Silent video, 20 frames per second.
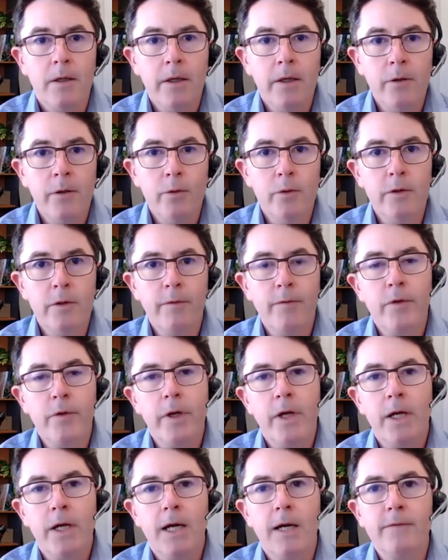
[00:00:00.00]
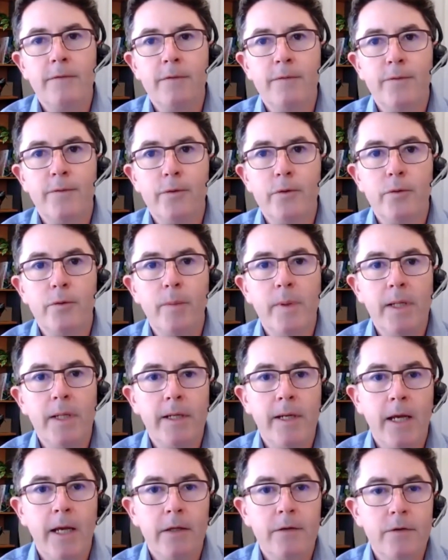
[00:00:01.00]
in the order of 3.5 to 4
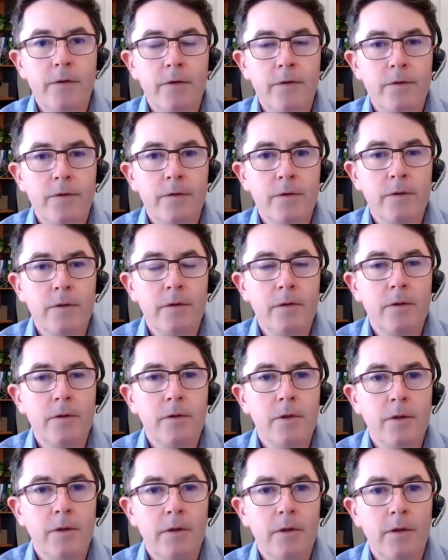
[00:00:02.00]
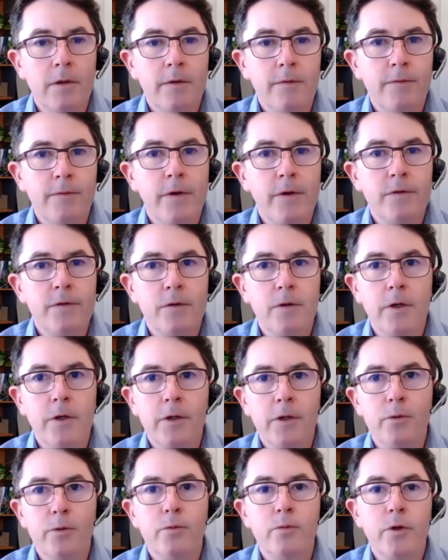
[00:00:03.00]
million ounces of
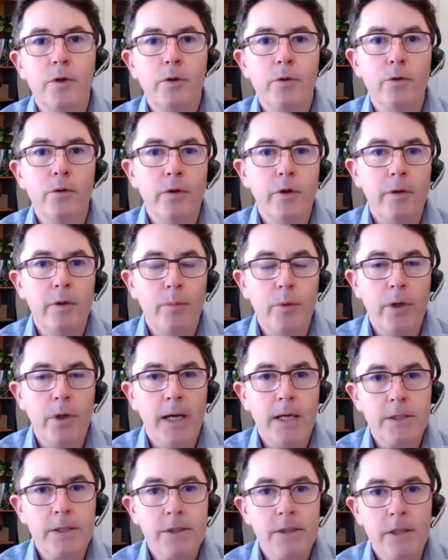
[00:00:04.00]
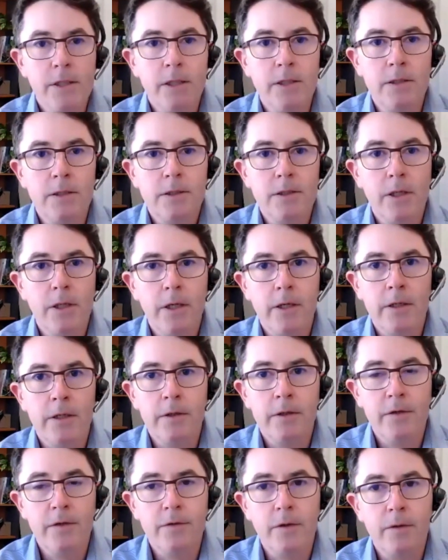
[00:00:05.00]
historical recorded production. So
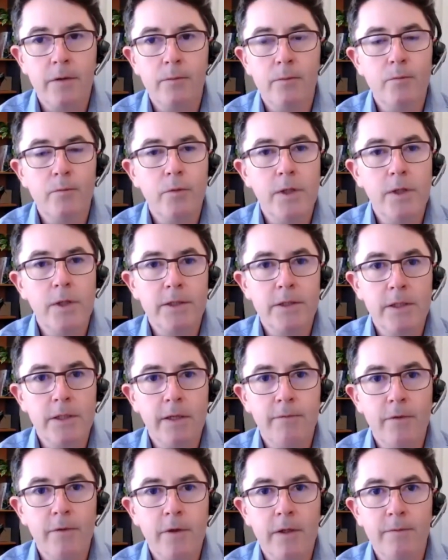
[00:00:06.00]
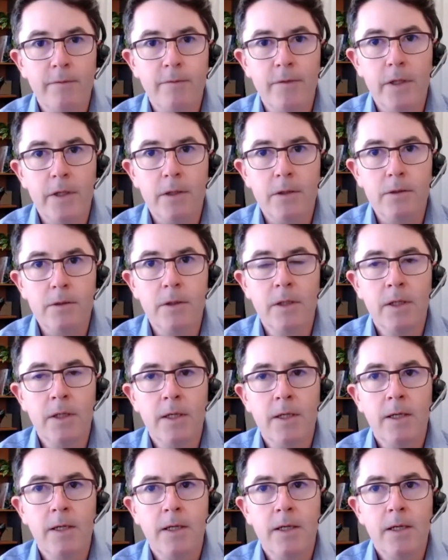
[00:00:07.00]
it's a really significant field.
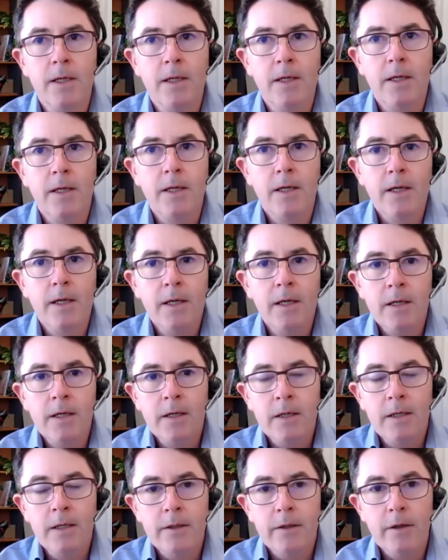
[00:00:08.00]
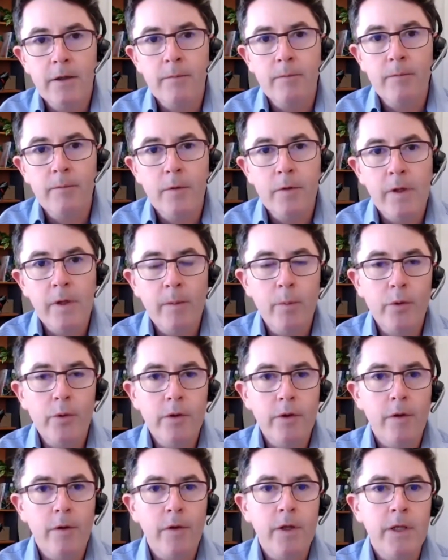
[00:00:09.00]
The
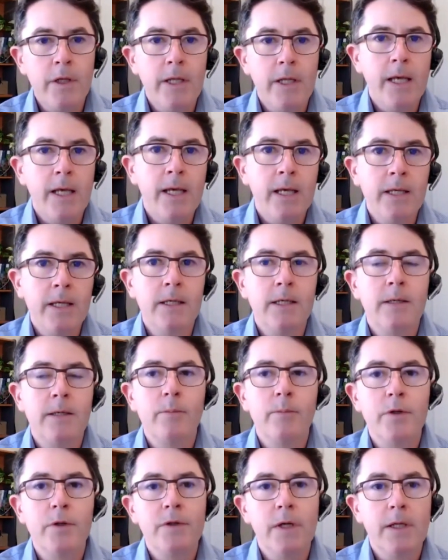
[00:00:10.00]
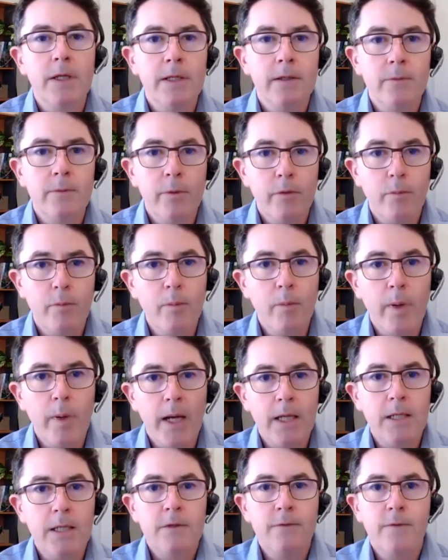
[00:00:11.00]
important thing there, particularly with
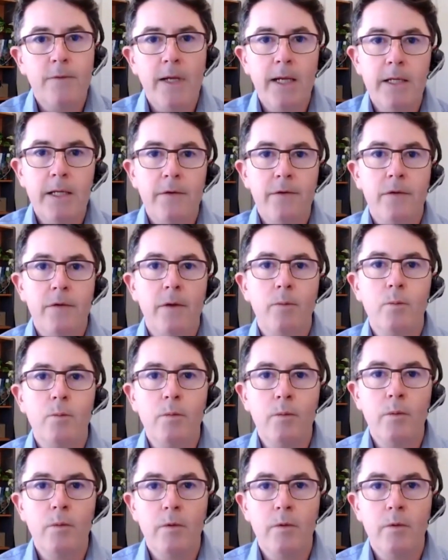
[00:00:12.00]
Paddy's Flat, is that